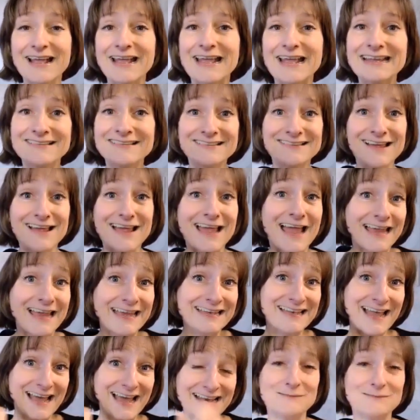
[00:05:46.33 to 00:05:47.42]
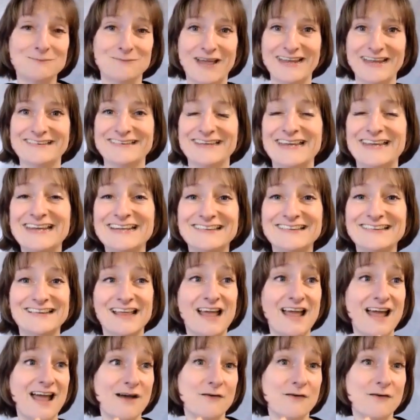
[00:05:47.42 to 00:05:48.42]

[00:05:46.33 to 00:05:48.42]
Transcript: It's inanimate, it's